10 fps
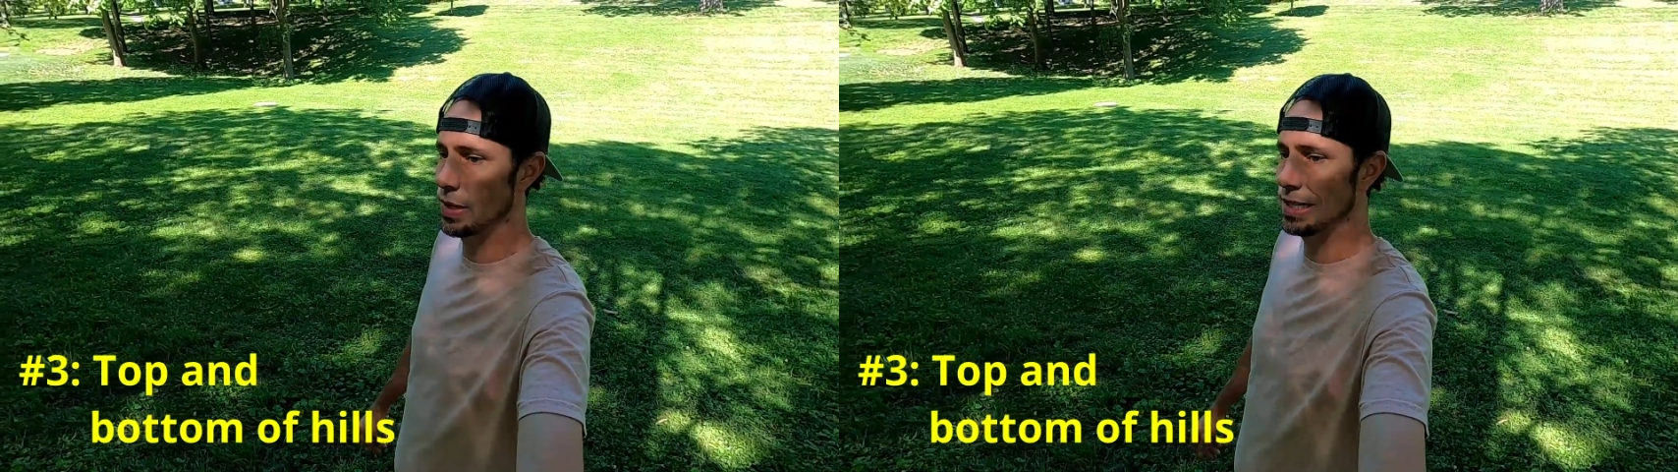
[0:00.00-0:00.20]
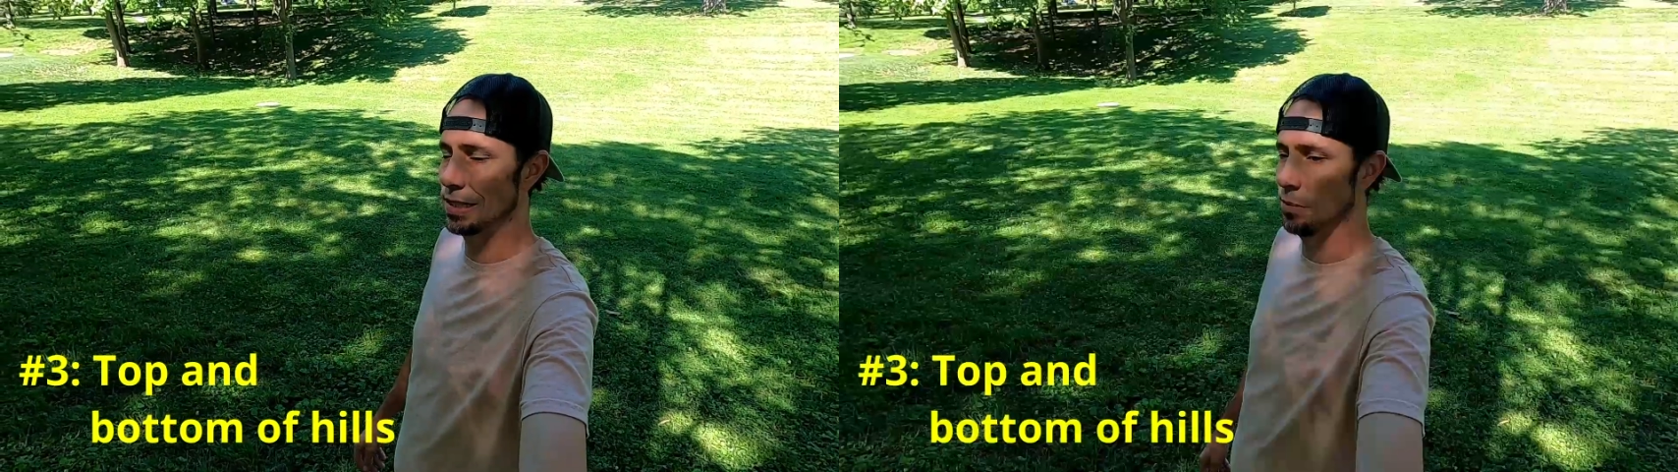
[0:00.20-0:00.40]

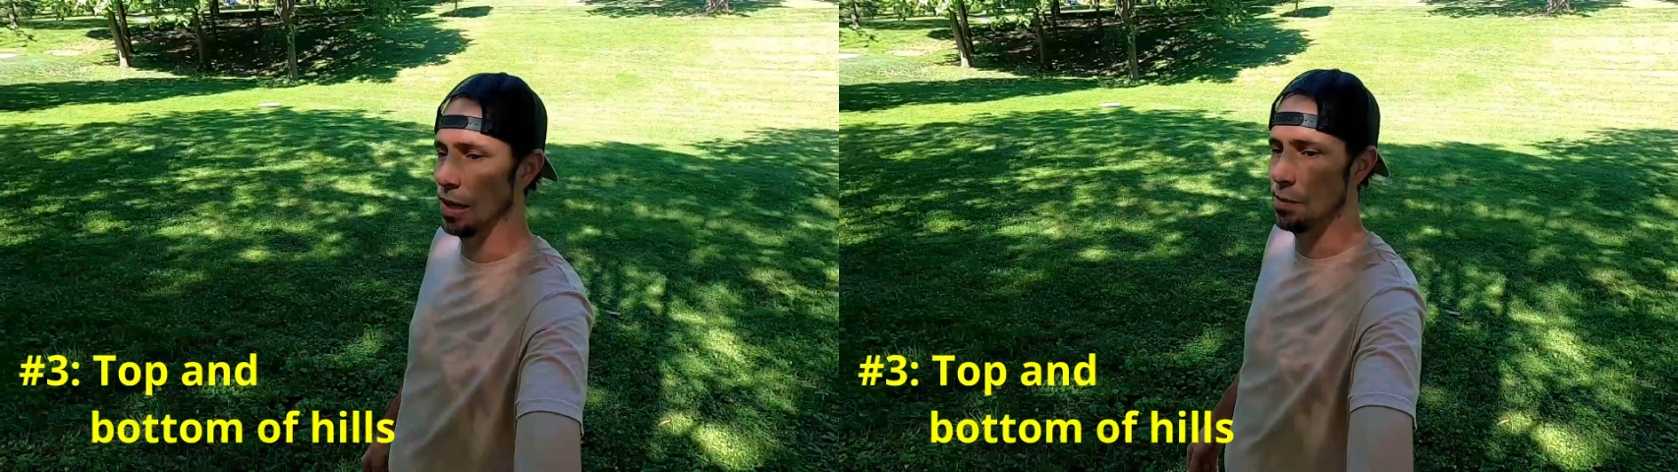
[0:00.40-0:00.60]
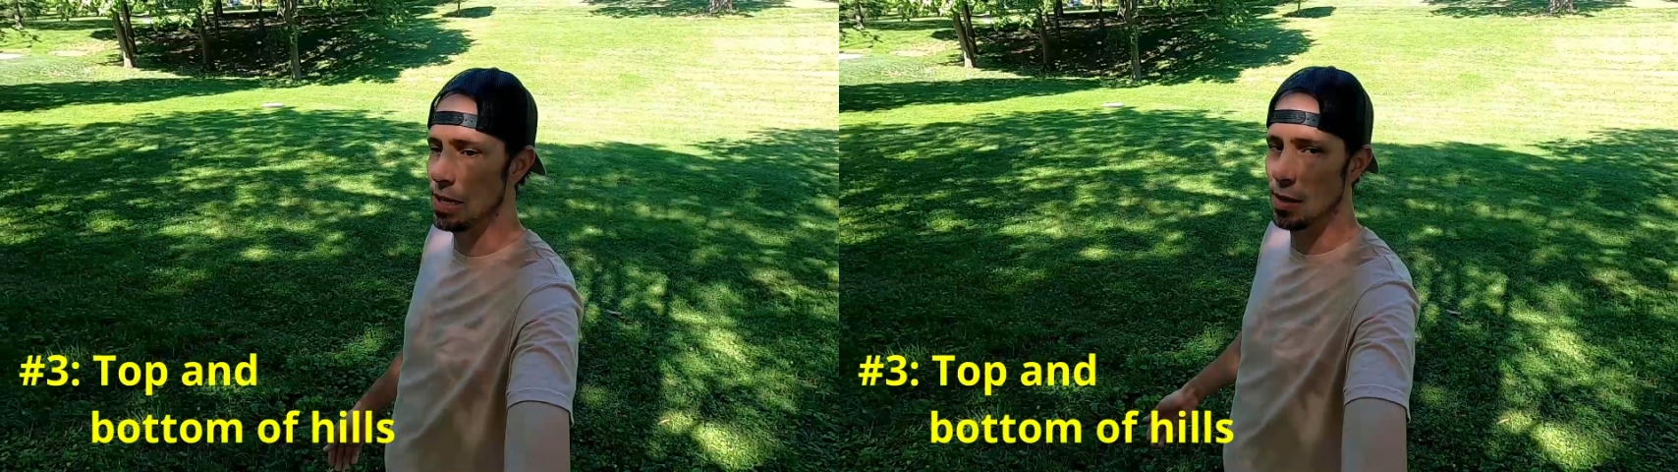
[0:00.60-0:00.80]
reason
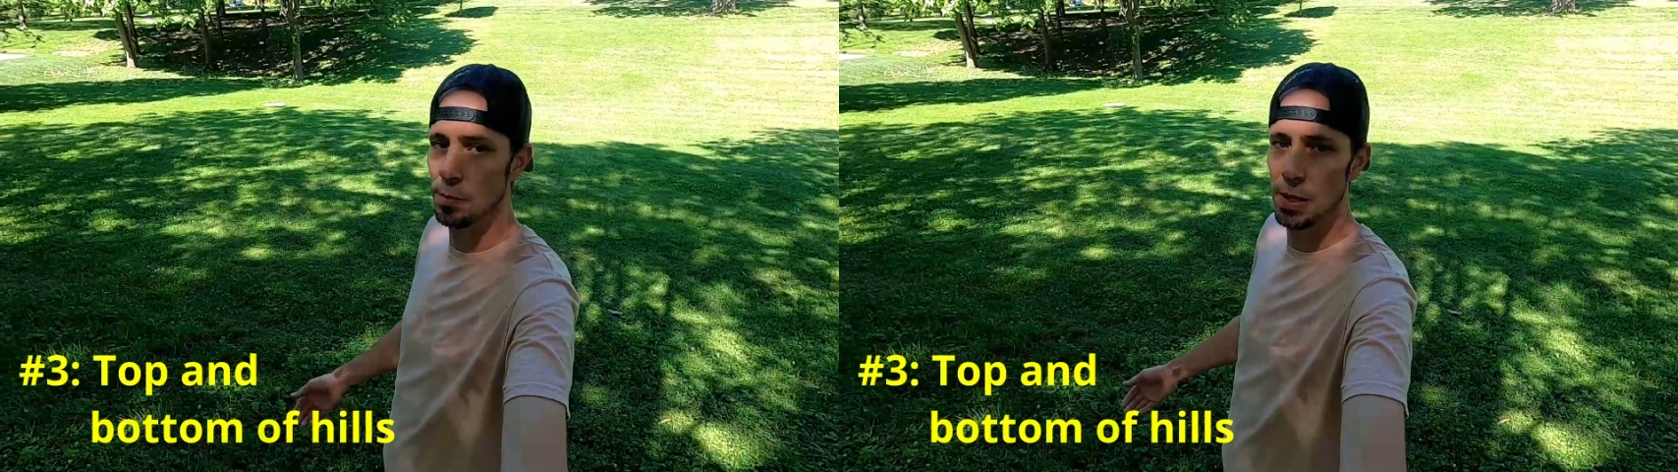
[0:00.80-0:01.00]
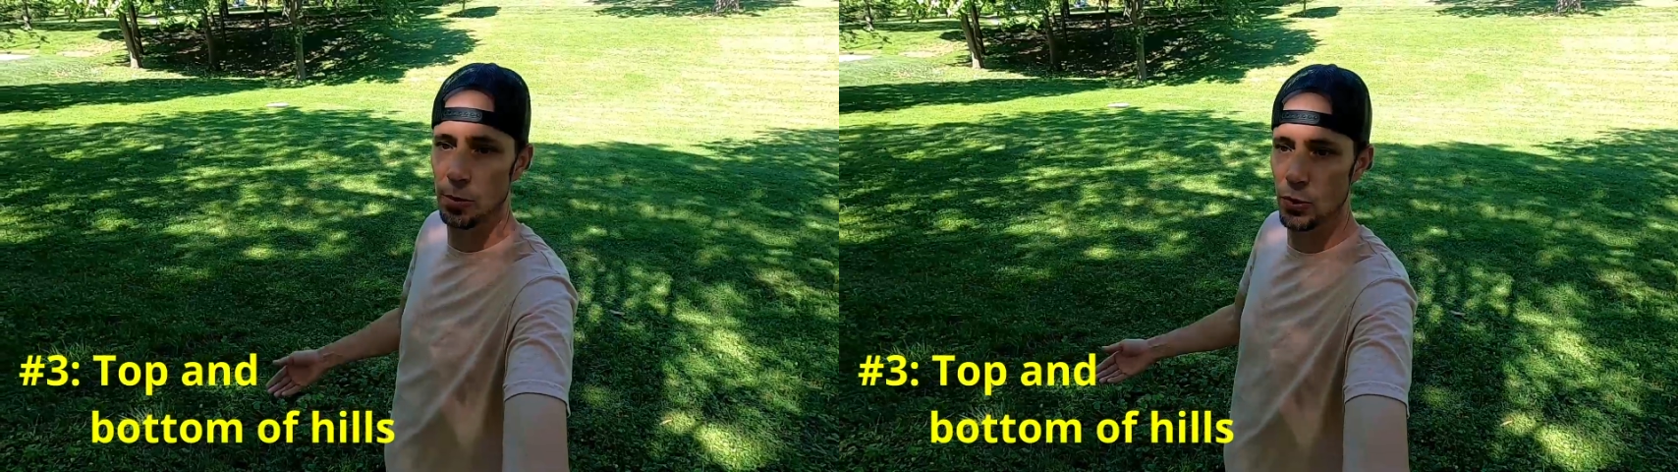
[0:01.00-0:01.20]

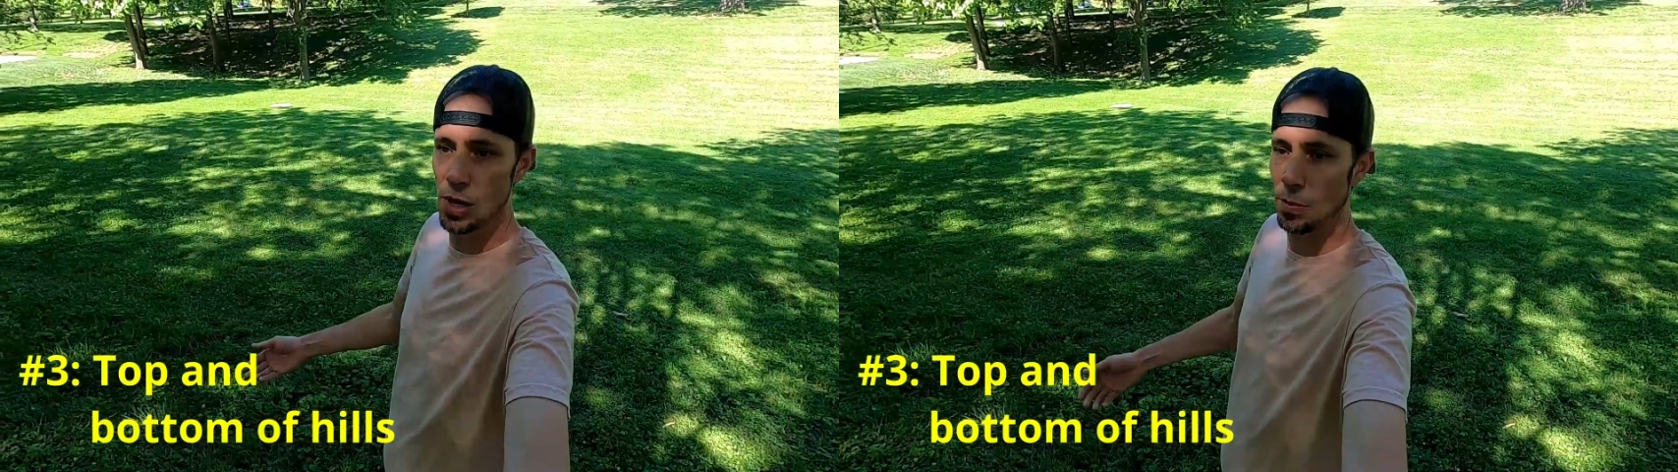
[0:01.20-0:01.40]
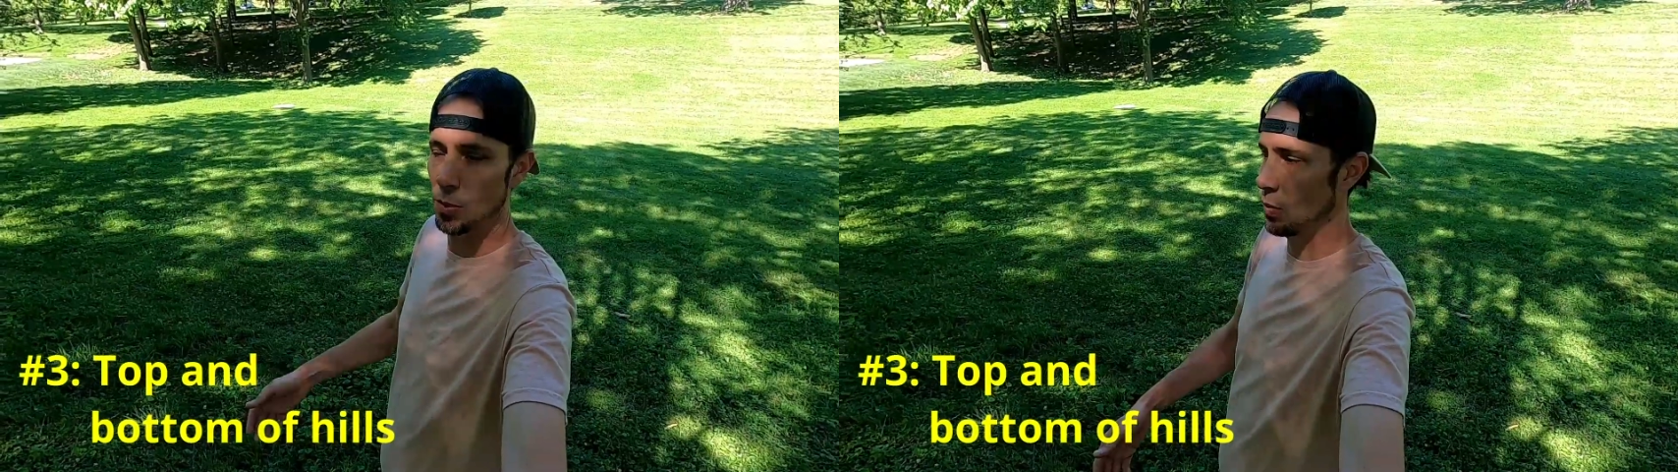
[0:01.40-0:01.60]
maybe people drop